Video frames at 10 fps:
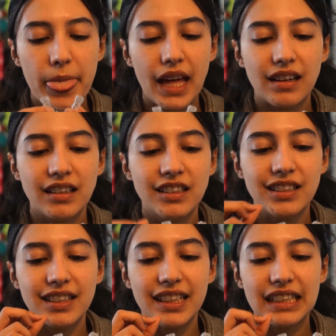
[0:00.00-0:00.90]
I kind of
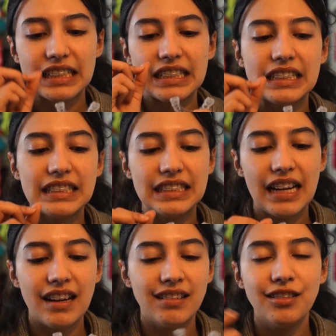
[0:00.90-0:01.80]
just like
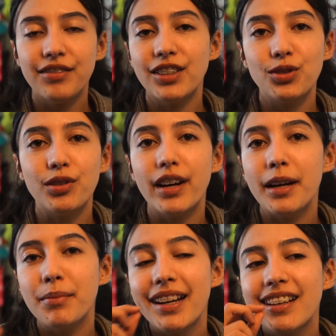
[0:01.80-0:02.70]
I don't know if I do it
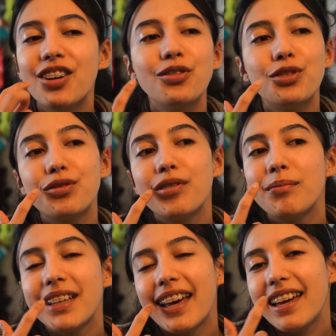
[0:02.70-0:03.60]
right, but I go just
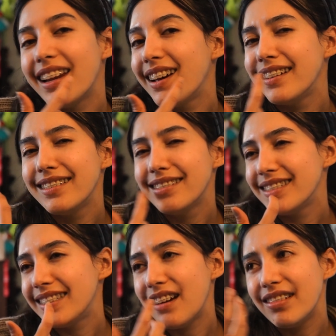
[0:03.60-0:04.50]
from the
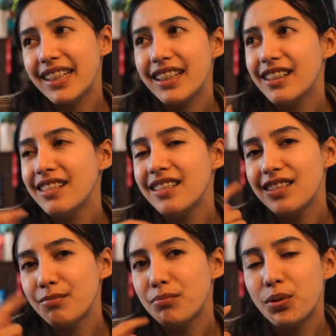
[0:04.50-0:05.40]
canines down here,
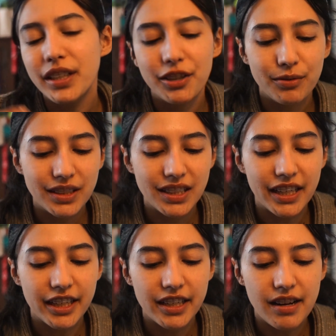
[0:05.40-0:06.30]
the pointier ones
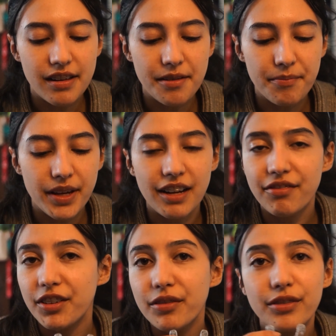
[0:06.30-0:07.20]
there, um, and I
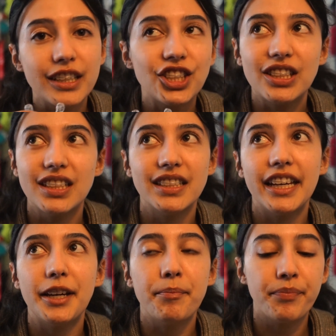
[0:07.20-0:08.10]
feel for it just the
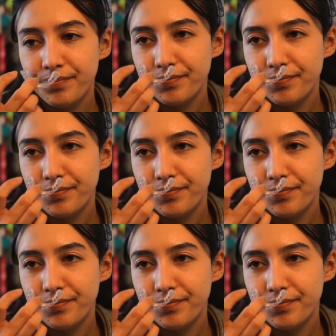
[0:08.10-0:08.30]
same.